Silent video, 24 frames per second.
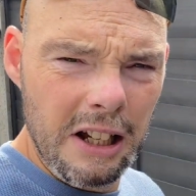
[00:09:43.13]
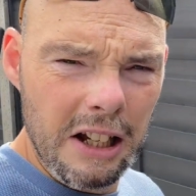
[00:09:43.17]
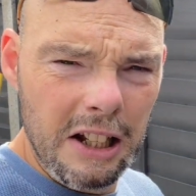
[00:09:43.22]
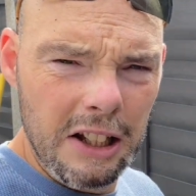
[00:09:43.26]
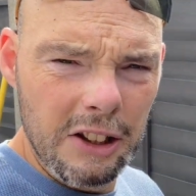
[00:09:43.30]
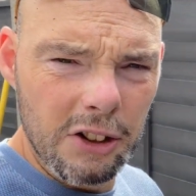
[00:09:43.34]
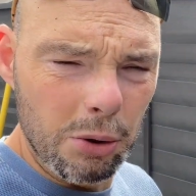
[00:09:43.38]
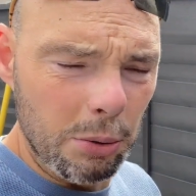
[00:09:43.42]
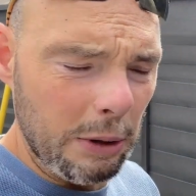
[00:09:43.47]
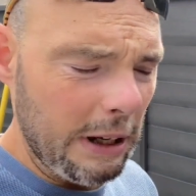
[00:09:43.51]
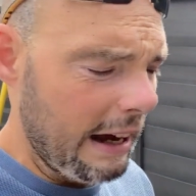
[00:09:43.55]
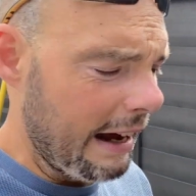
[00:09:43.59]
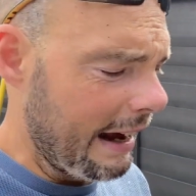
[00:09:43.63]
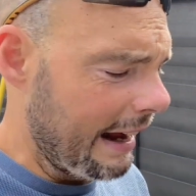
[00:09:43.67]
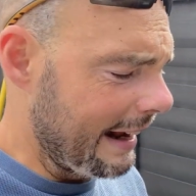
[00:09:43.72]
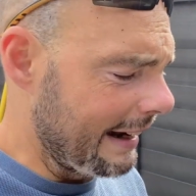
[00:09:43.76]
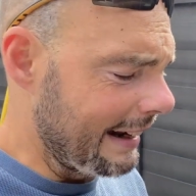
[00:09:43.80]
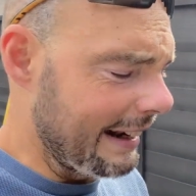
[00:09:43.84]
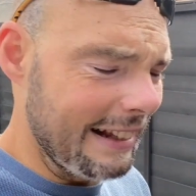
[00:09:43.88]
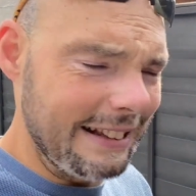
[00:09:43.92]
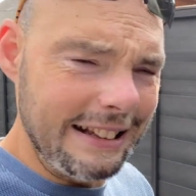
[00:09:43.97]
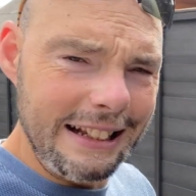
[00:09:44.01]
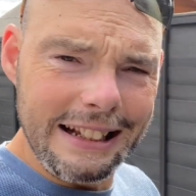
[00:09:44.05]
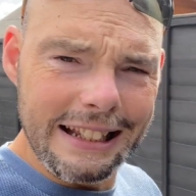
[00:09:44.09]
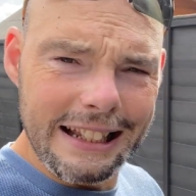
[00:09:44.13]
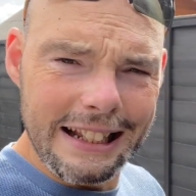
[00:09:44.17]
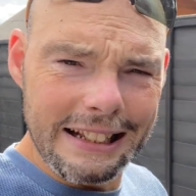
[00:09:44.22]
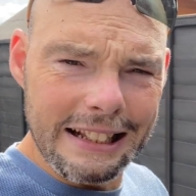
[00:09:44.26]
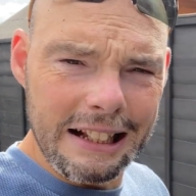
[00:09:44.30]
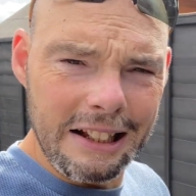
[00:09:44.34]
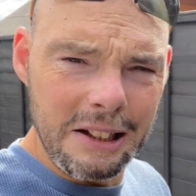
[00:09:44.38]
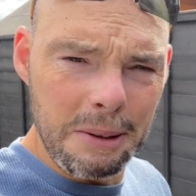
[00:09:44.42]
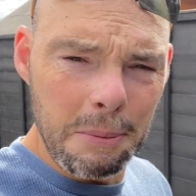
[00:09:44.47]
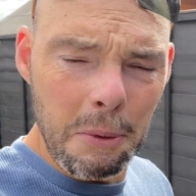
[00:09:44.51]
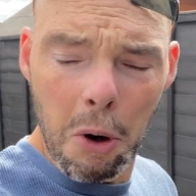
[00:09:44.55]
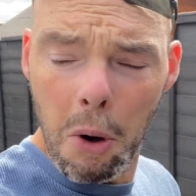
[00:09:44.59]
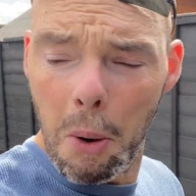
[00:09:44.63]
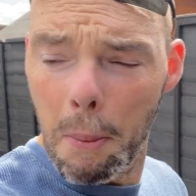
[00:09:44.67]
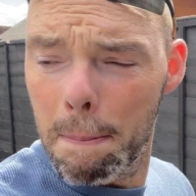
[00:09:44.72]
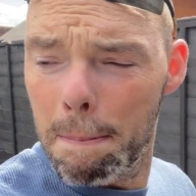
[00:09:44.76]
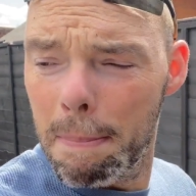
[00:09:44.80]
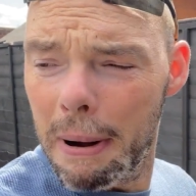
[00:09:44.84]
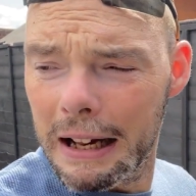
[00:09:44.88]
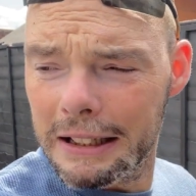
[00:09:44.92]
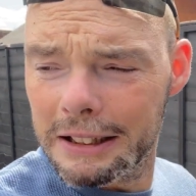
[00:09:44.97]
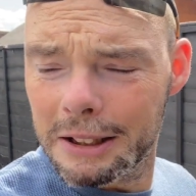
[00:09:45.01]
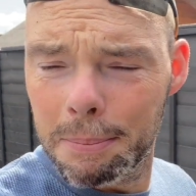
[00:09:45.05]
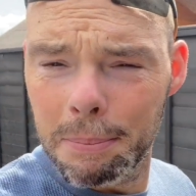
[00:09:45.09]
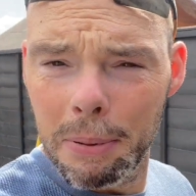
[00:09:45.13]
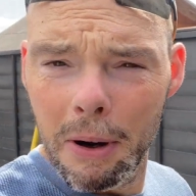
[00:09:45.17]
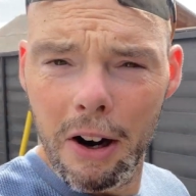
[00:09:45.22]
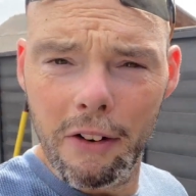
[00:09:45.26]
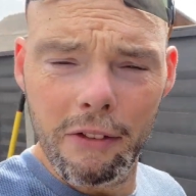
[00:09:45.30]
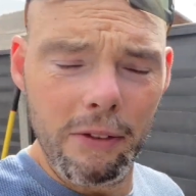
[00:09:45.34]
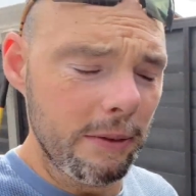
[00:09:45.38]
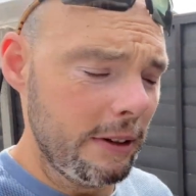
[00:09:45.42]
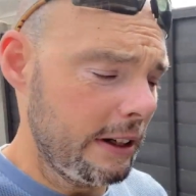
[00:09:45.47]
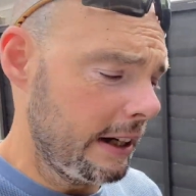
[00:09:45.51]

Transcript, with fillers: Sort it out, and that's it, get it done tomorrow. But apart from